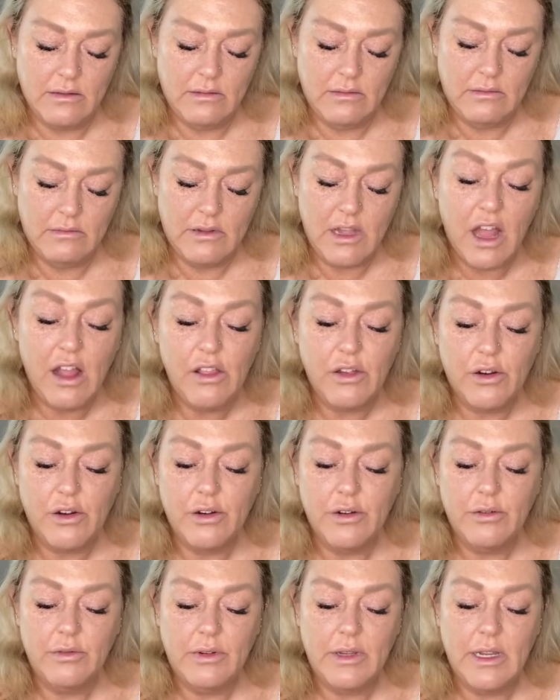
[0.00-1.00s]
color
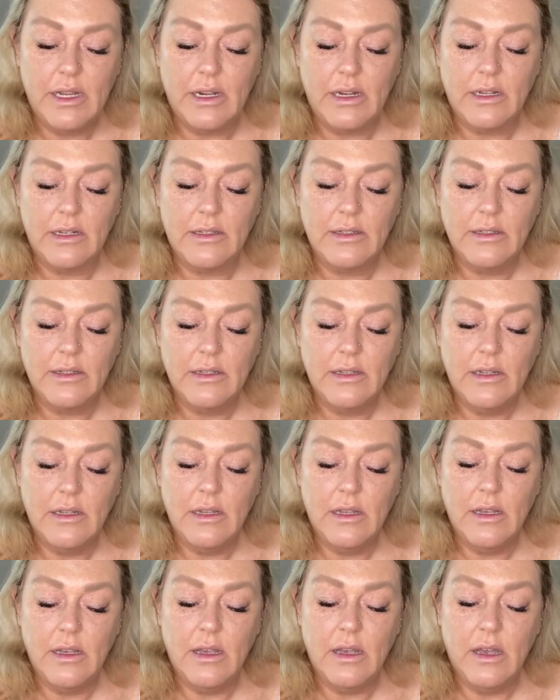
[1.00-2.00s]
in it.
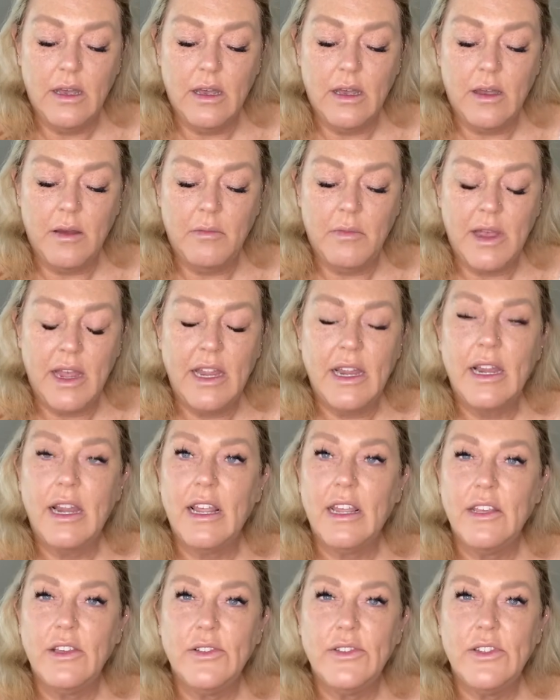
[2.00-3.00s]
And
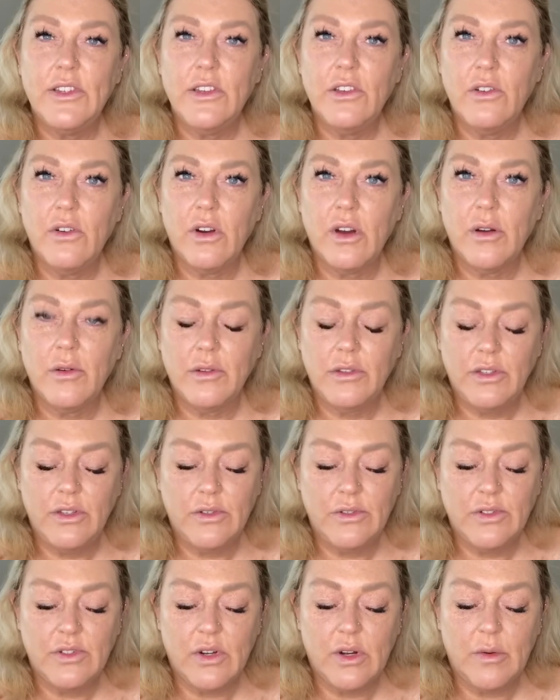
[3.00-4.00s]
I used to
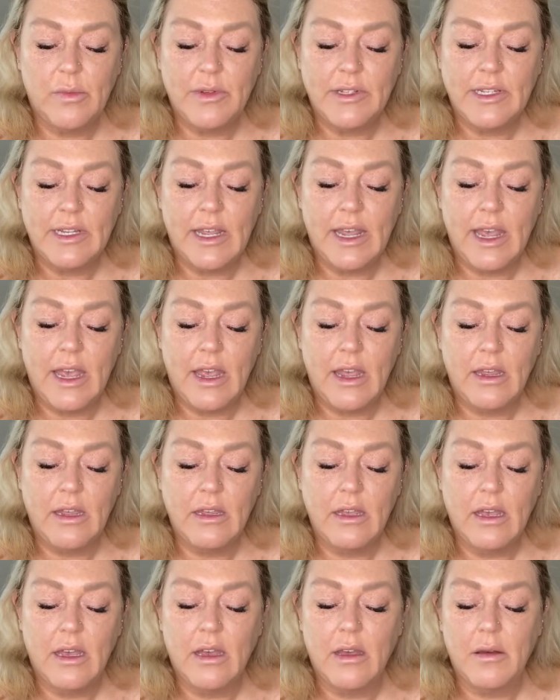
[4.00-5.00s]
use Urban Decay.
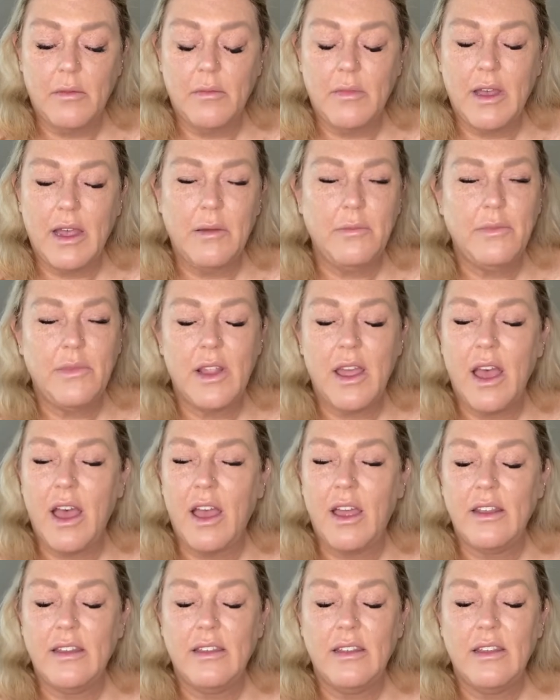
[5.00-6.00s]

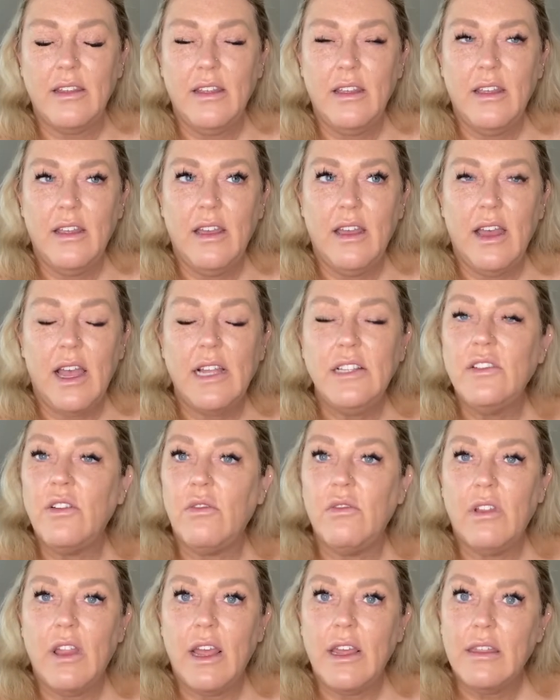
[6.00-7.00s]
I
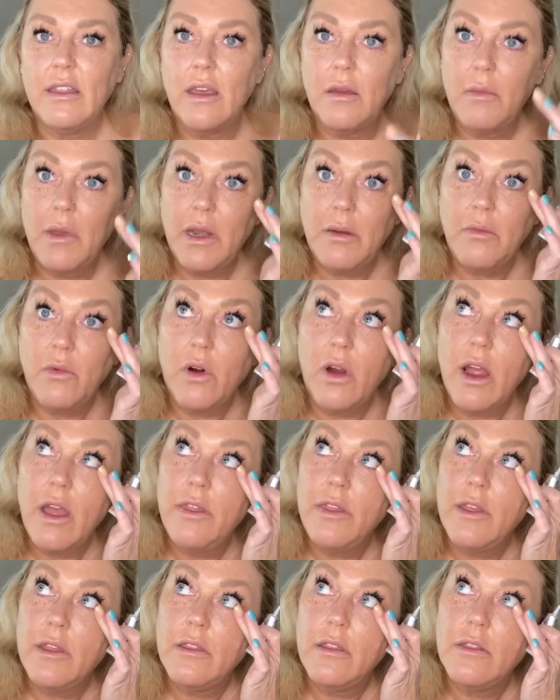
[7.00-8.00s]
don't like them anymore. I
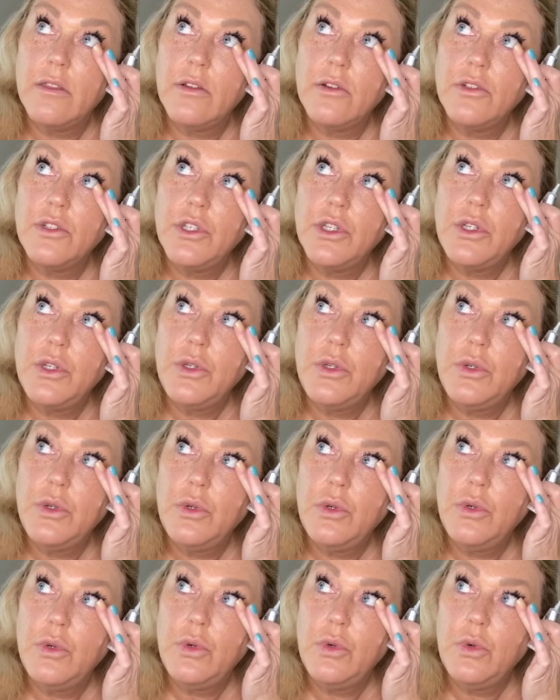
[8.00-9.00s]
think that they're
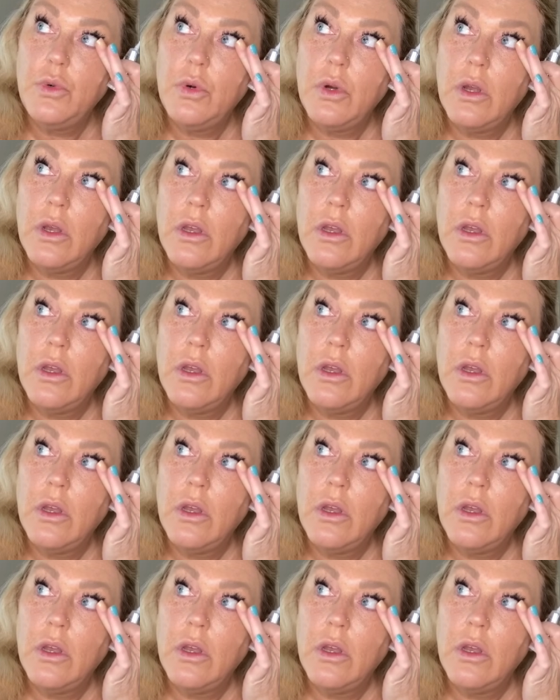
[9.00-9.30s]
too